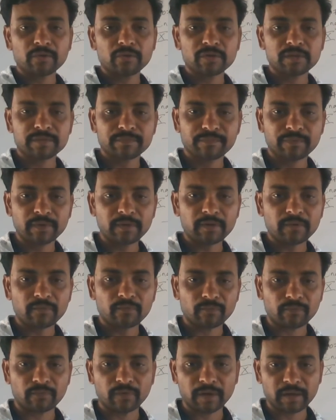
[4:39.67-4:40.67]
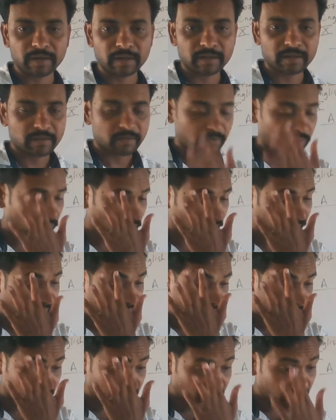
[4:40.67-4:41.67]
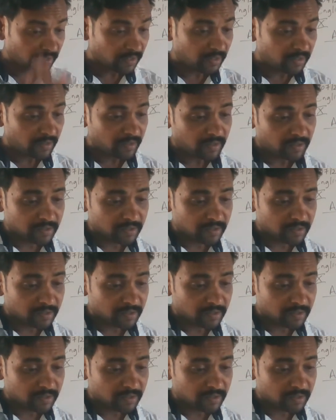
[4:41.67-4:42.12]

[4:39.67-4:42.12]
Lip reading: useful work. Okay.